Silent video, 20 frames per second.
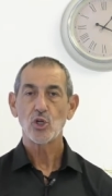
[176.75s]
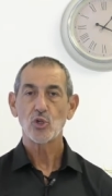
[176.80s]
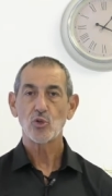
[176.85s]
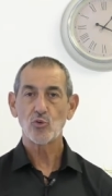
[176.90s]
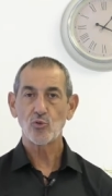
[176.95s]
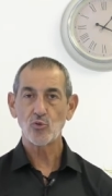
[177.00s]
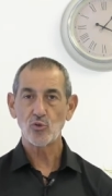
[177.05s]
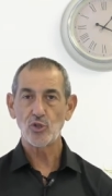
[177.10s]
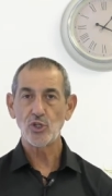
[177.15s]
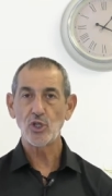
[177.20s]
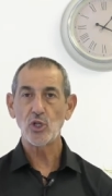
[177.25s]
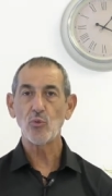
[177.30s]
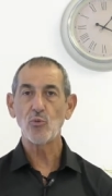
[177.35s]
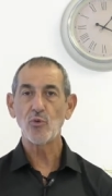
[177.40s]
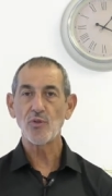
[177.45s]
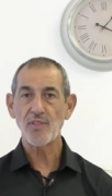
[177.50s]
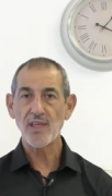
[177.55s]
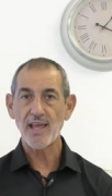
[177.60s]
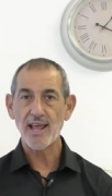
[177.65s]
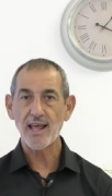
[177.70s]
to deal
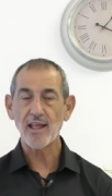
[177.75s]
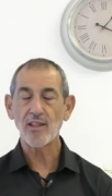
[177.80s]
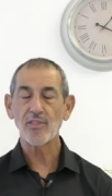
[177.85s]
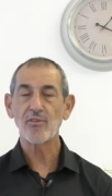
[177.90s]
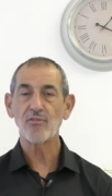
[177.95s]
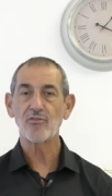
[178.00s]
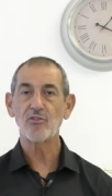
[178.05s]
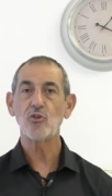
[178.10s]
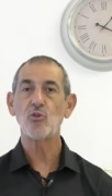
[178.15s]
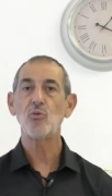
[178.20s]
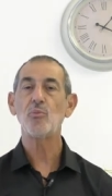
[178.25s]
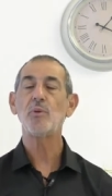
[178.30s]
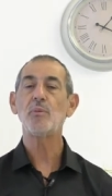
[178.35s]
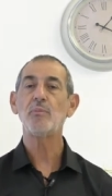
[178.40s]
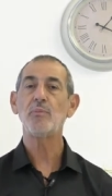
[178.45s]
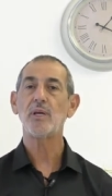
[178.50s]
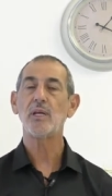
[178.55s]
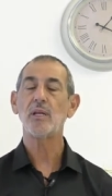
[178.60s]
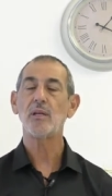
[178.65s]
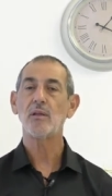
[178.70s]
with the health of the human
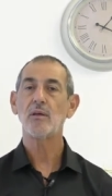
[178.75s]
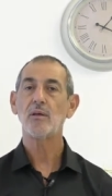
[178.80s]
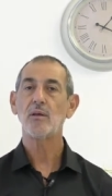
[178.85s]
being.